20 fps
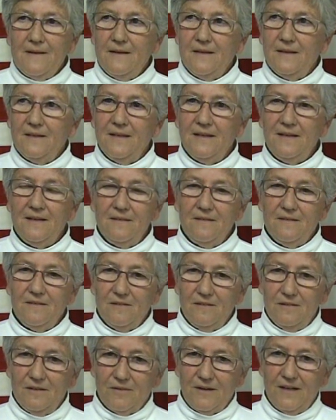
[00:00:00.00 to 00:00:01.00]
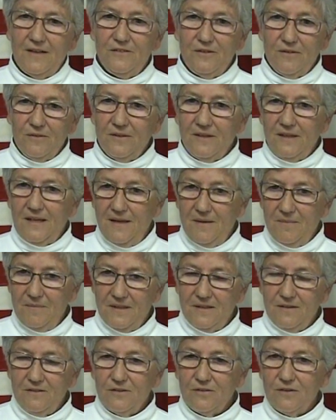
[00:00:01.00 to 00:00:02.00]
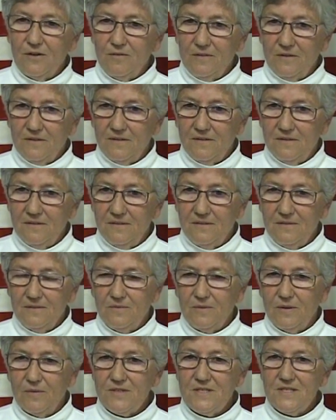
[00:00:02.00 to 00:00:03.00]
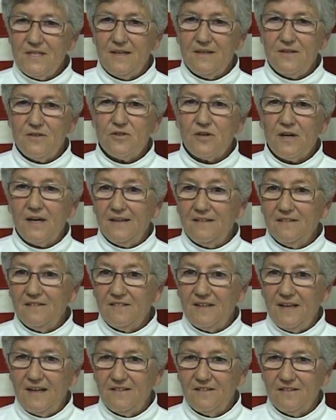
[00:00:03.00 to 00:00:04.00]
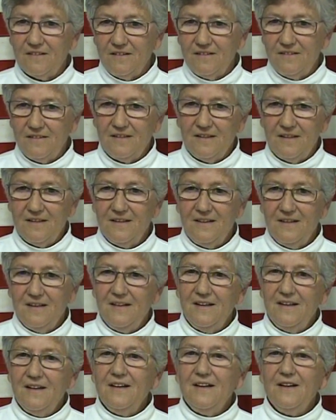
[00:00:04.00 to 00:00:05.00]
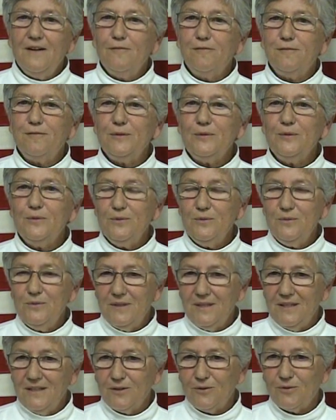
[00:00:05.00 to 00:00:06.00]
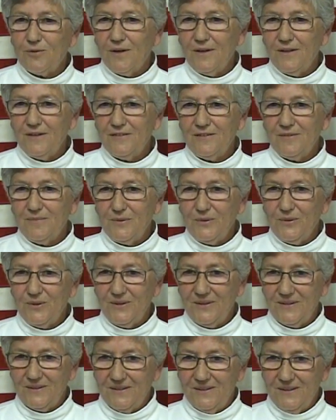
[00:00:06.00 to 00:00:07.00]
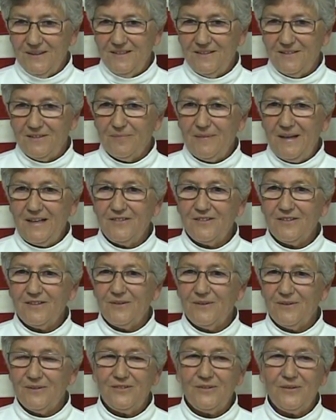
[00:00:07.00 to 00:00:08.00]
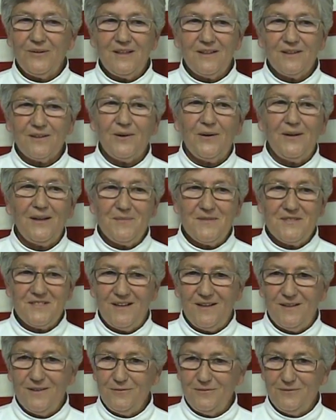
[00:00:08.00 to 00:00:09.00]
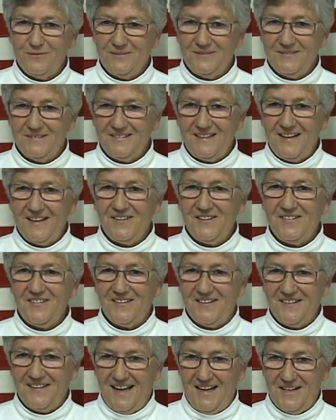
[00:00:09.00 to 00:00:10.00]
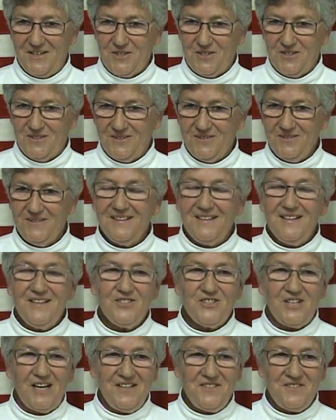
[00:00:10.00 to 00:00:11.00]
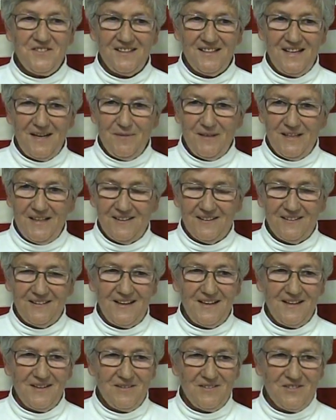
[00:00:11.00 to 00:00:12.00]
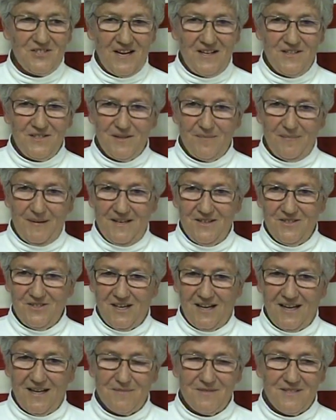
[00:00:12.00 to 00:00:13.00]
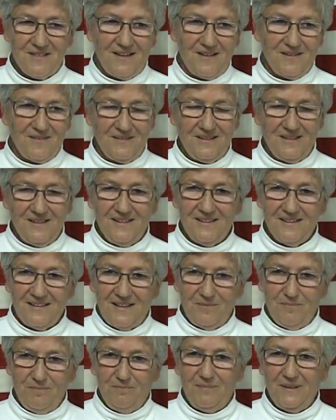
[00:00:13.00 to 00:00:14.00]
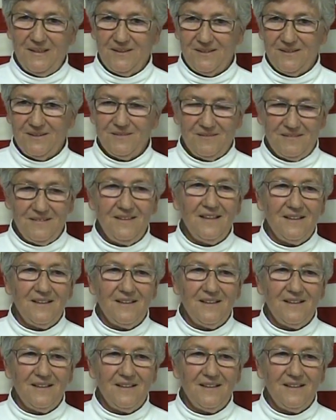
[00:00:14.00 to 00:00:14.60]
and then Lorenzo came and took over what was then Trans Texas, flew across the border into Mexico so he could call himself Texas International. Changed the name of the airline, changed the paint jobs, got got bigger